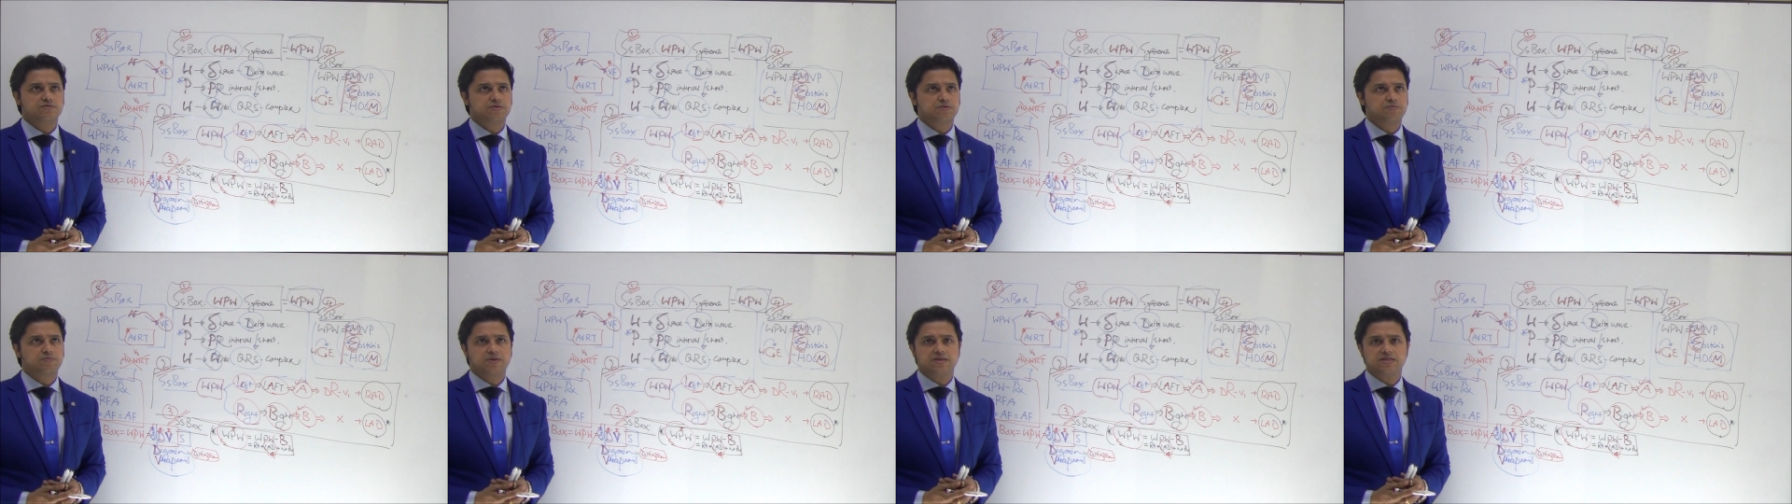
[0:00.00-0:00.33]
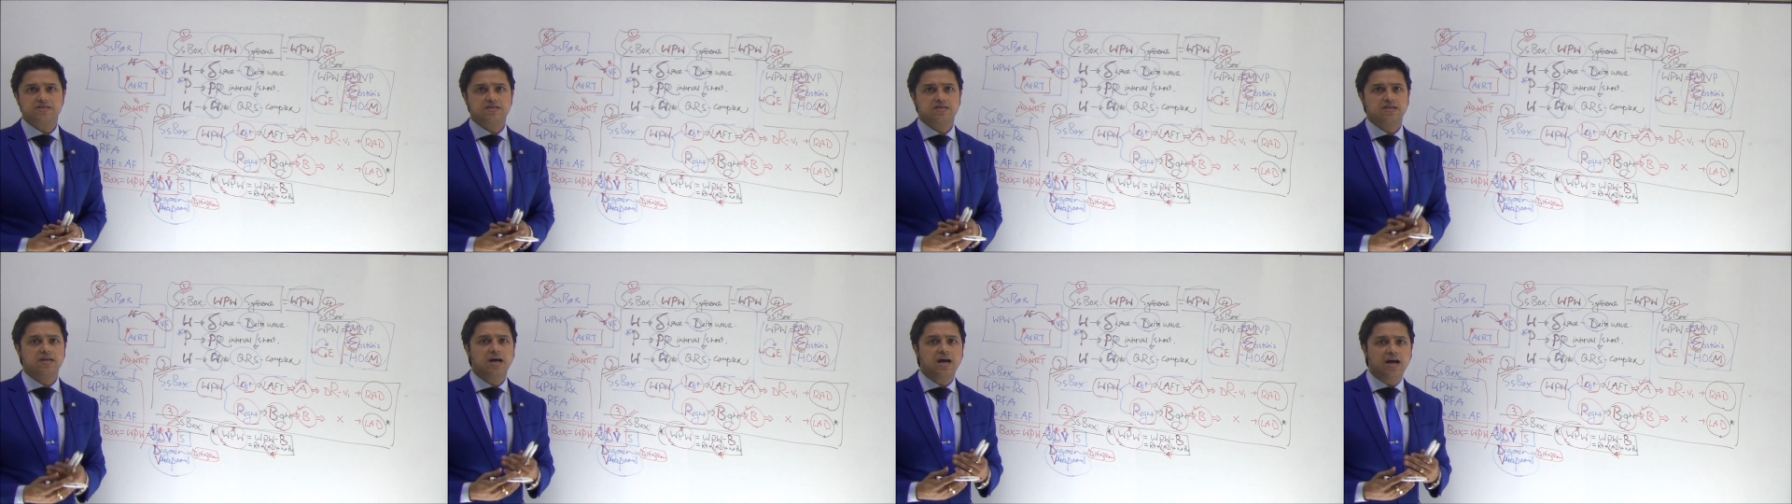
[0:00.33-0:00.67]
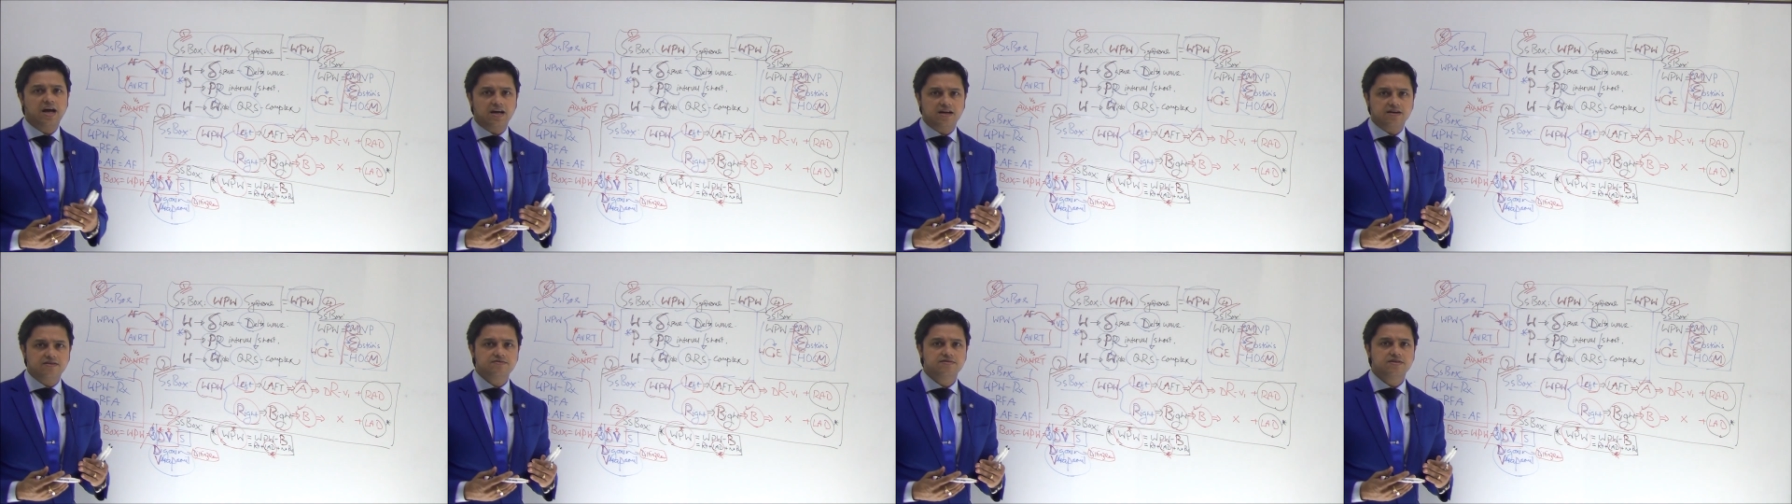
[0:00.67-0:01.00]
If the patient
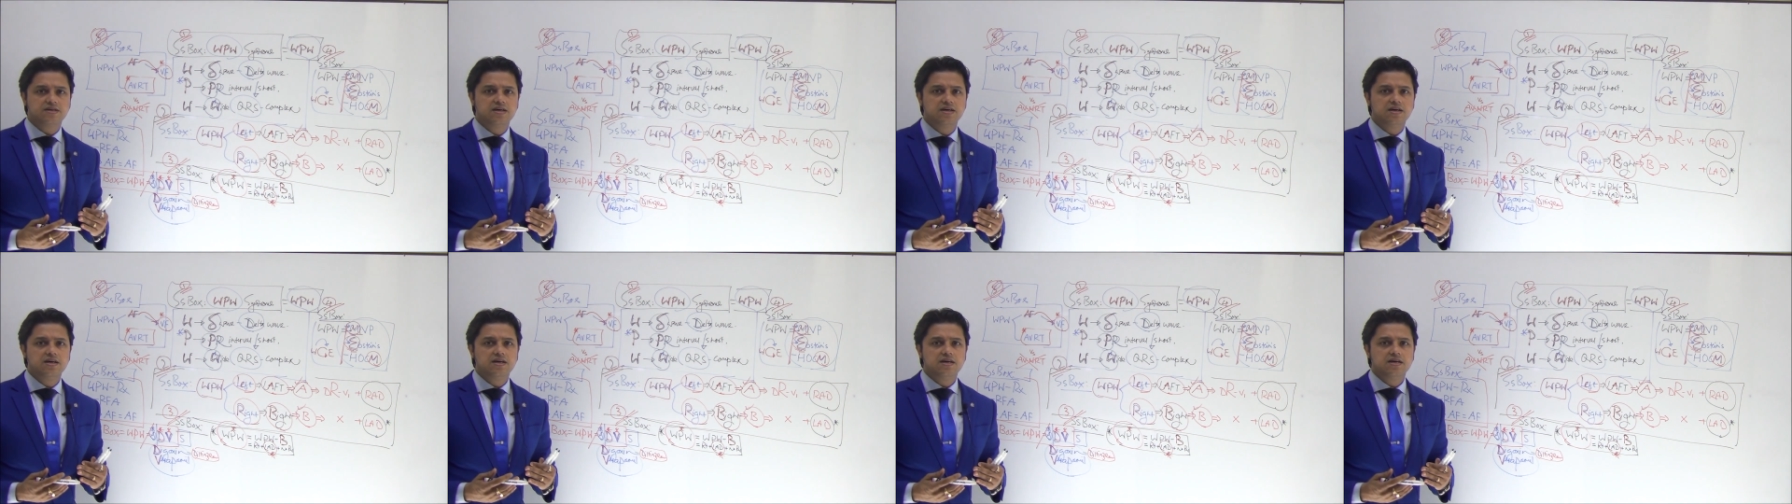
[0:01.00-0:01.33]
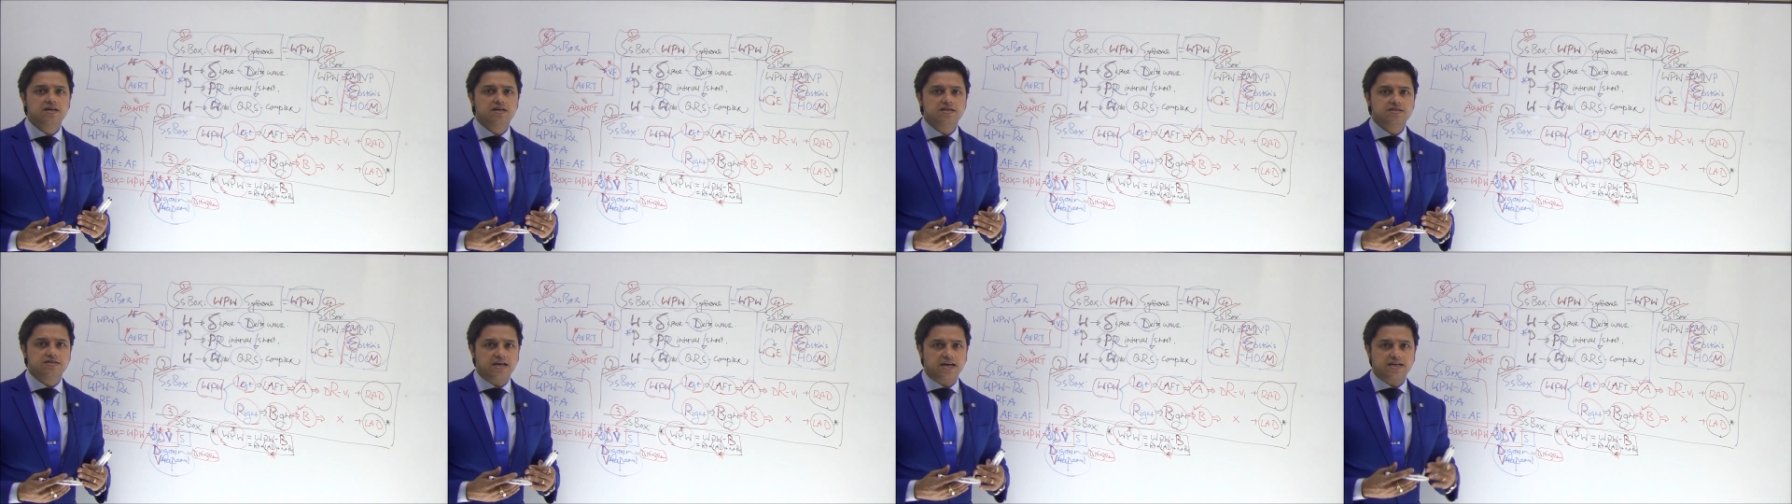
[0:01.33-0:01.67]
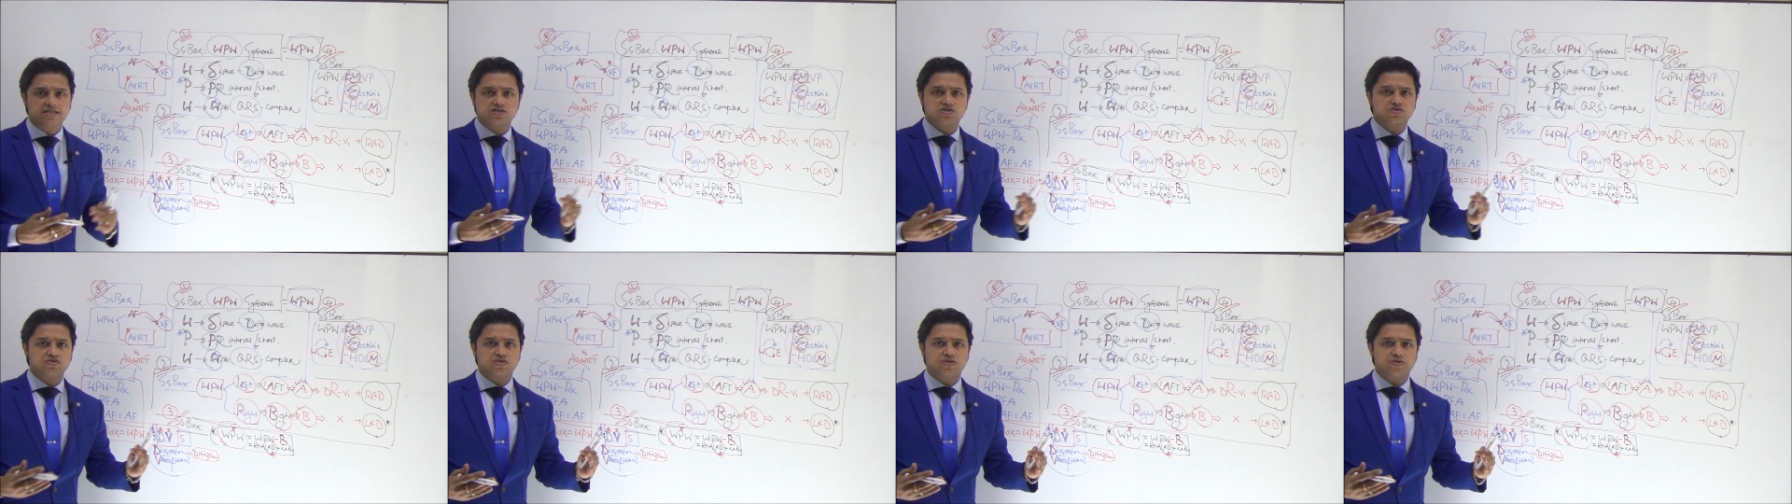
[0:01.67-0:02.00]
have the
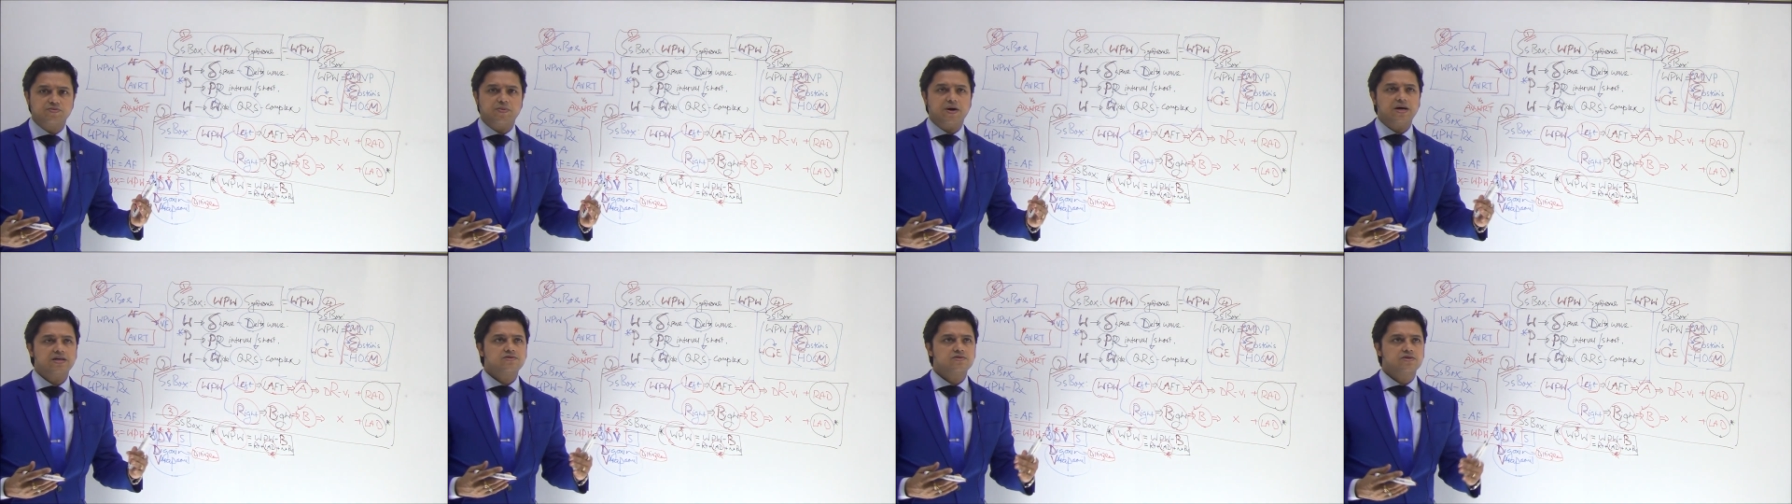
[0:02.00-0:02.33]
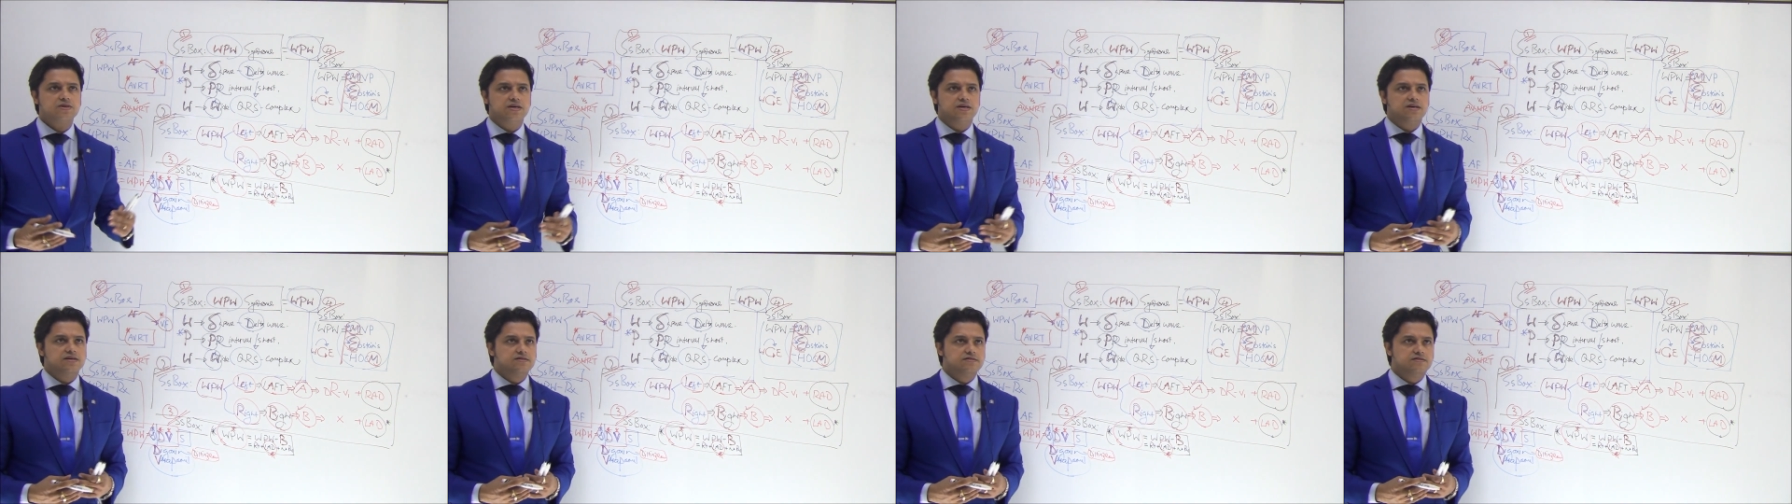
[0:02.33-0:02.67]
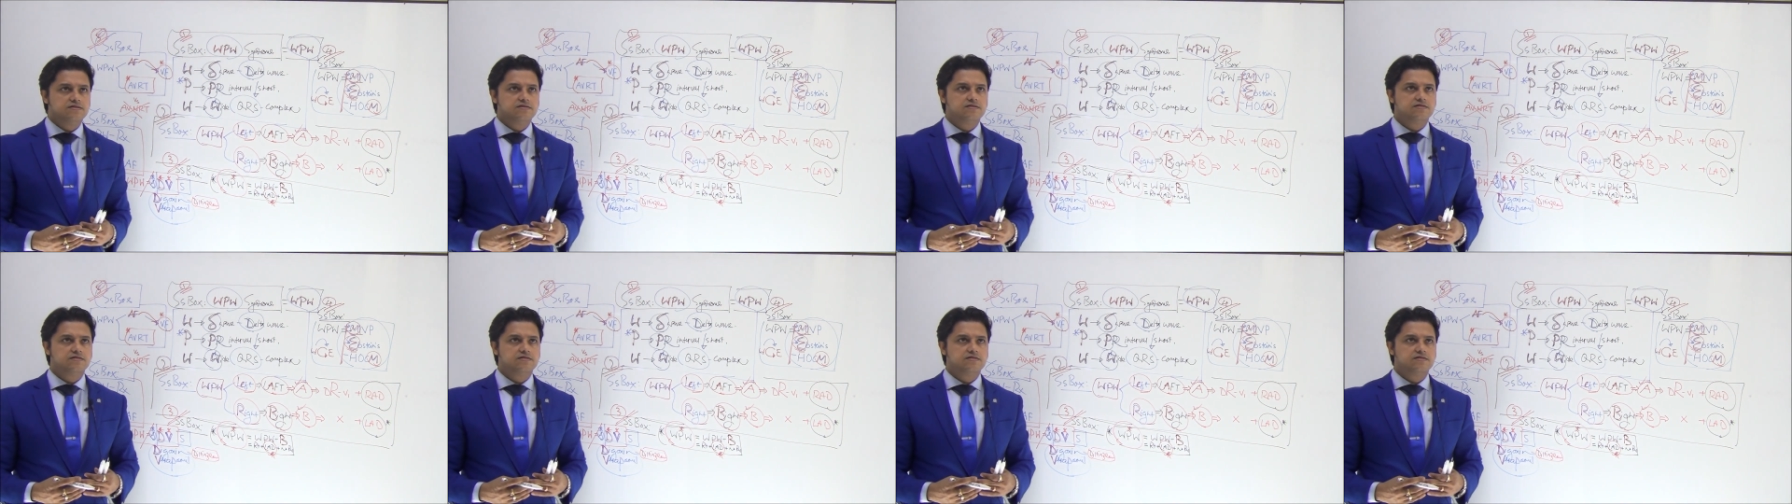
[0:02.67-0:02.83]
accessory pathway,